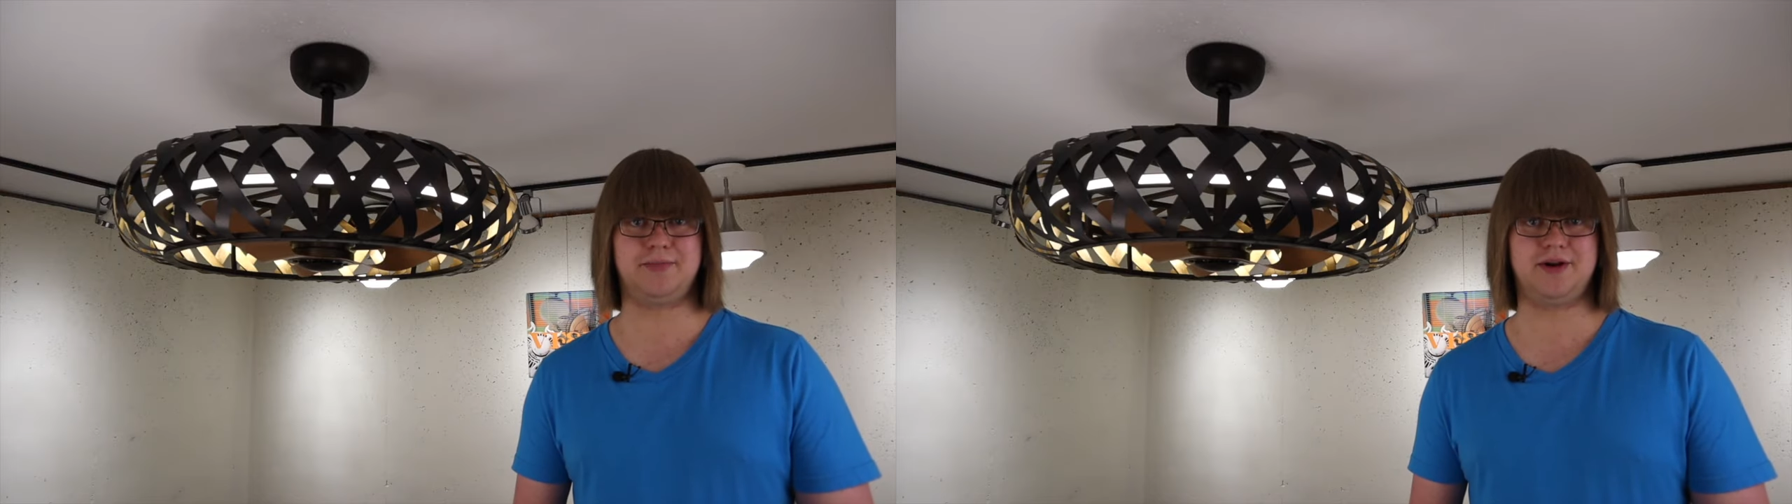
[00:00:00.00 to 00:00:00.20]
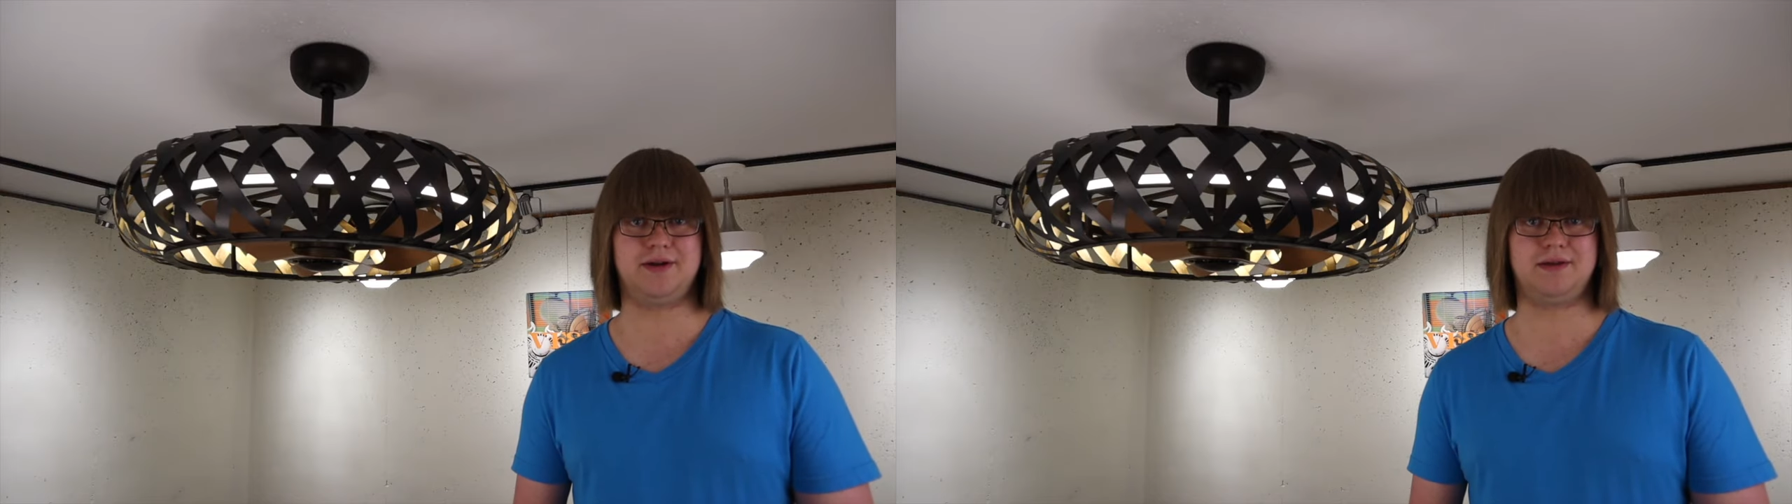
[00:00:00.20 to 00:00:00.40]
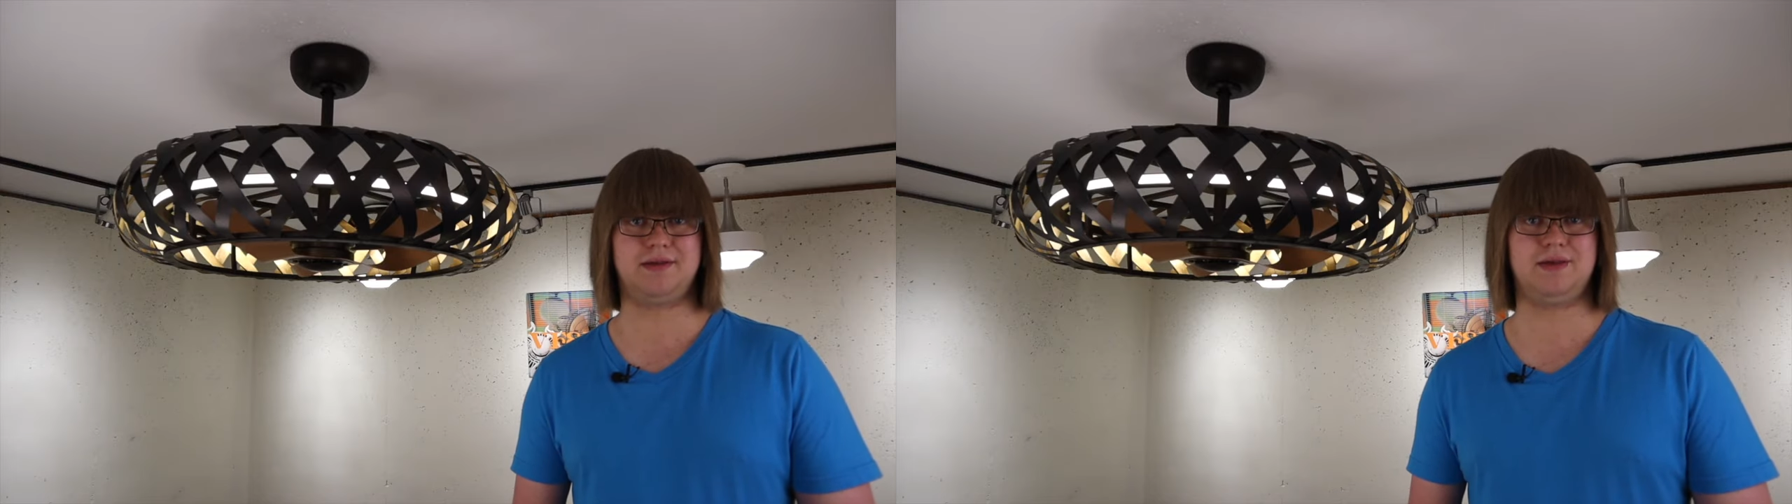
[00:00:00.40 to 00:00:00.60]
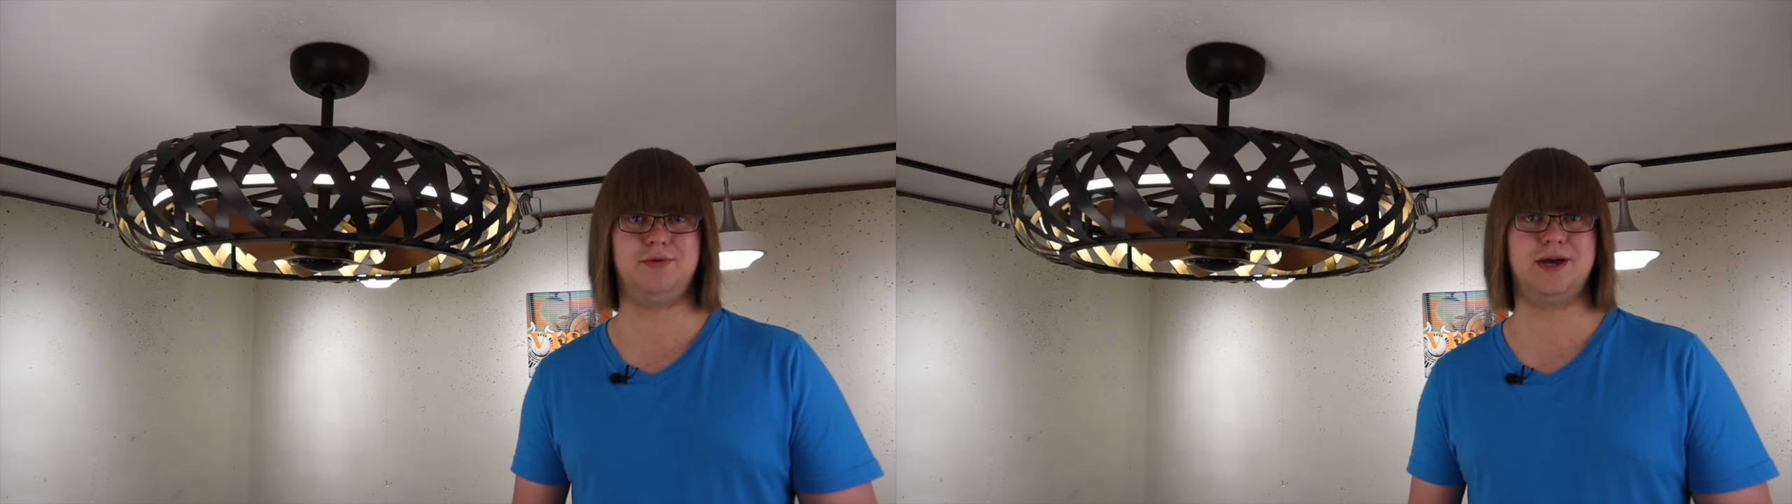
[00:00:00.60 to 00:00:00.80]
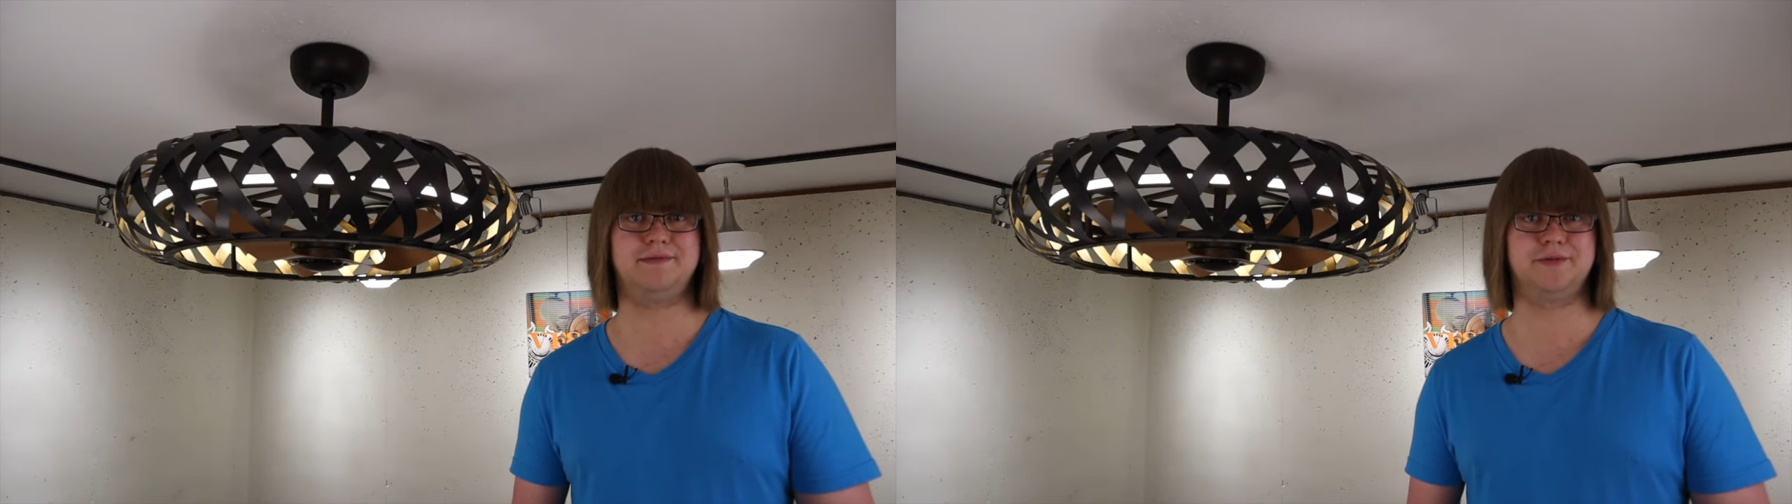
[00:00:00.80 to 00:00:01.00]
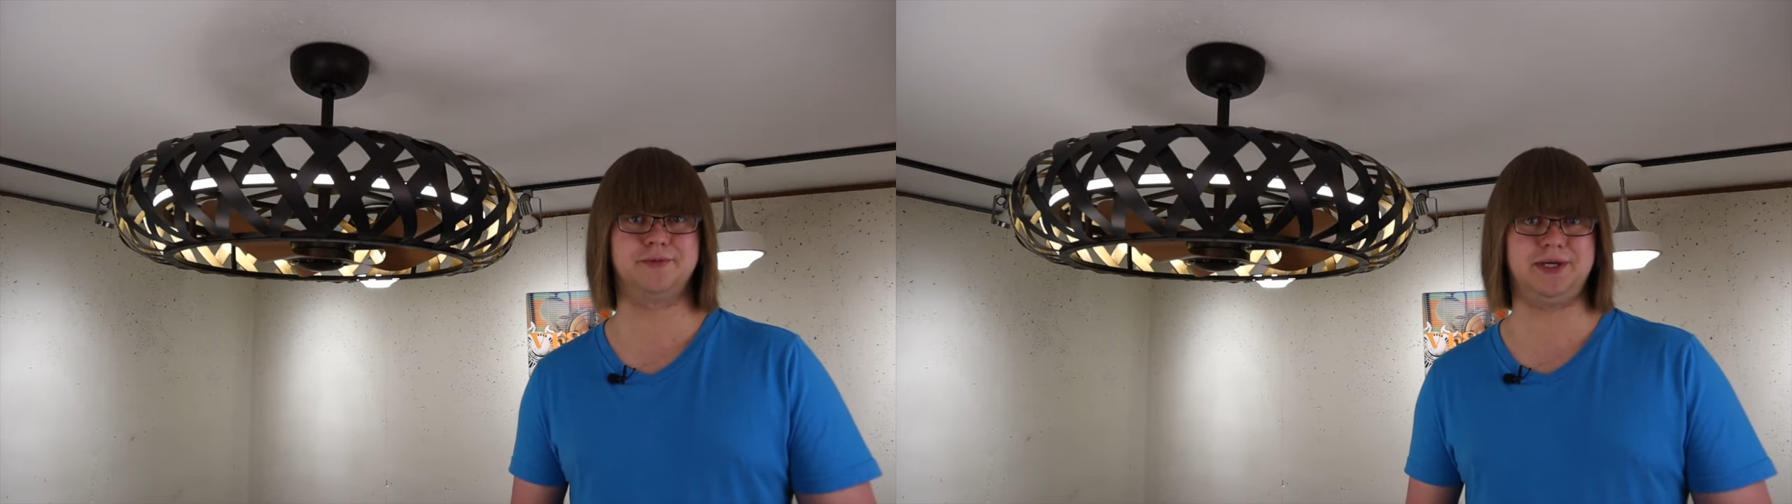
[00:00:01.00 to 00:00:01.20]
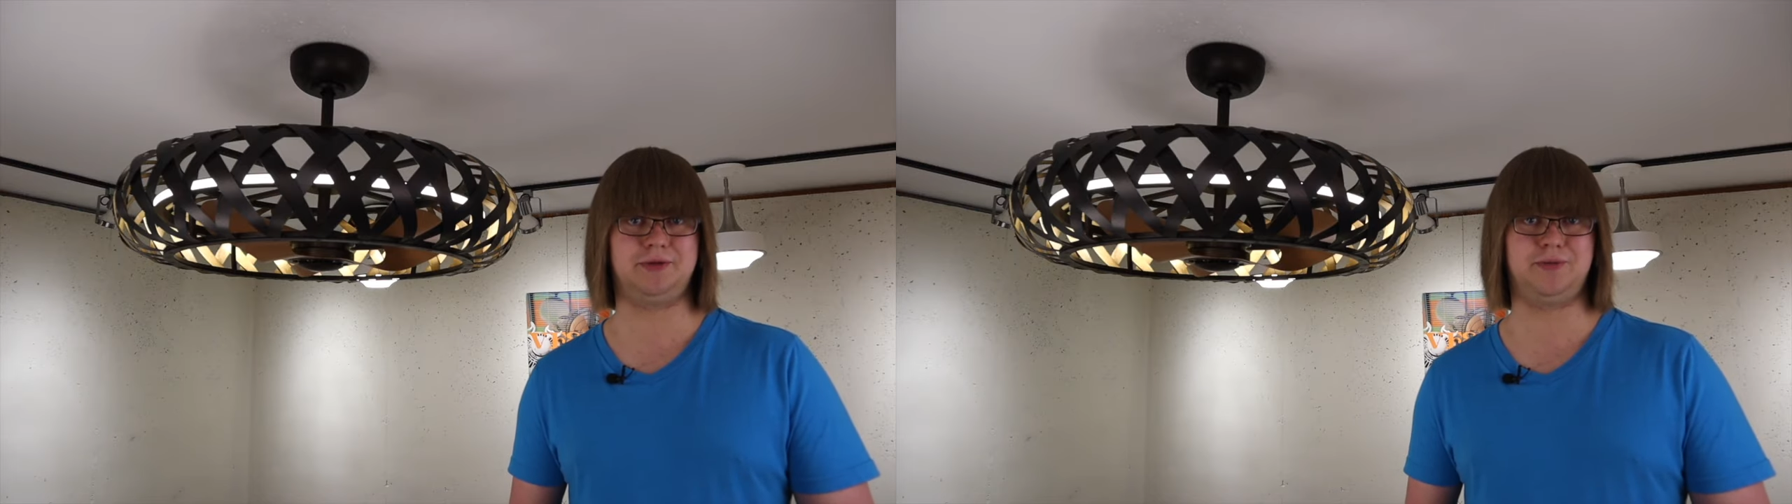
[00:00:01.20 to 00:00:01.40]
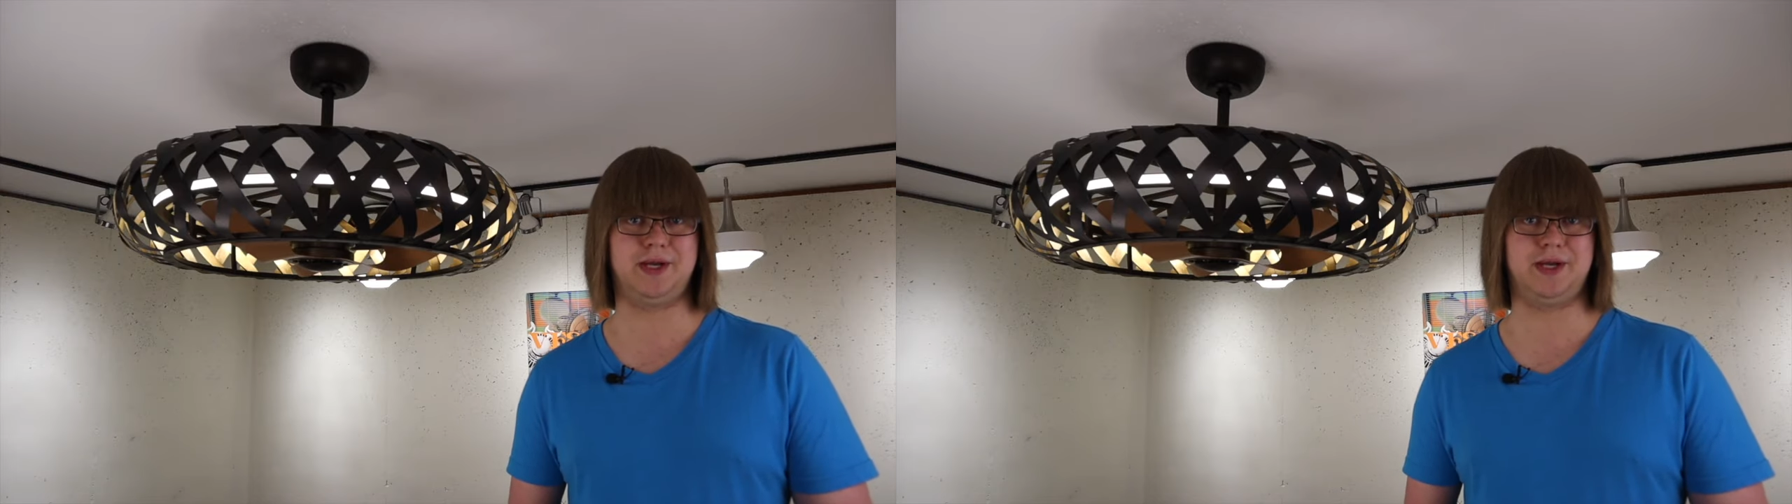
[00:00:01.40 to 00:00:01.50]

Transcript: products, you have a real